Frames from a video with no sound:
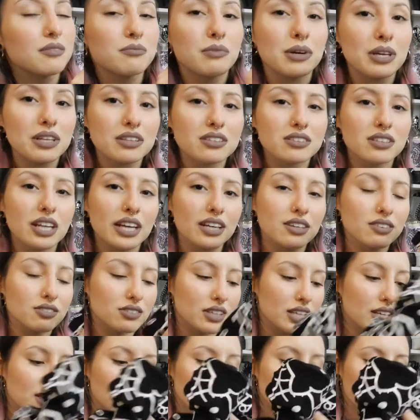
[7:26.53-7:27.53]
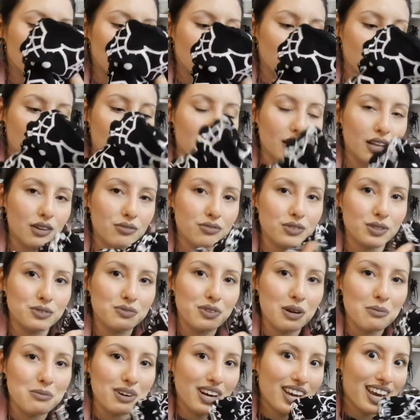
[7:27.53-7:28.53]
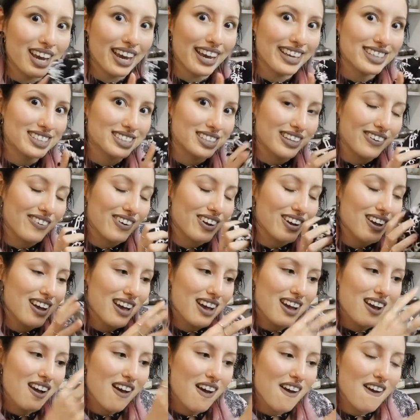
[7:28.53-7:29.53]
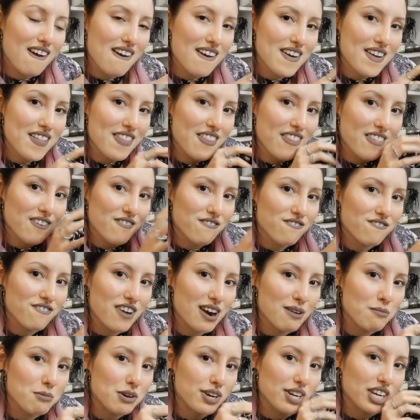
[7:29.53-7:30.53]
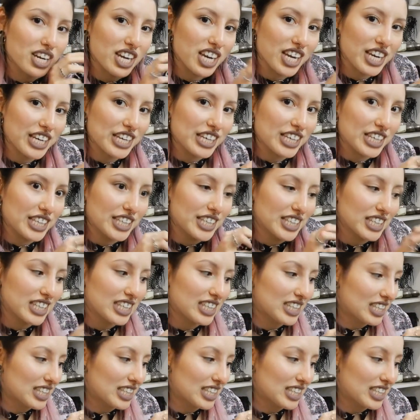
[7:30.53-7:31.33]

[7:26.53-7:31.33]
But it's like really, oh, I love this fabric, it's so fabric-y.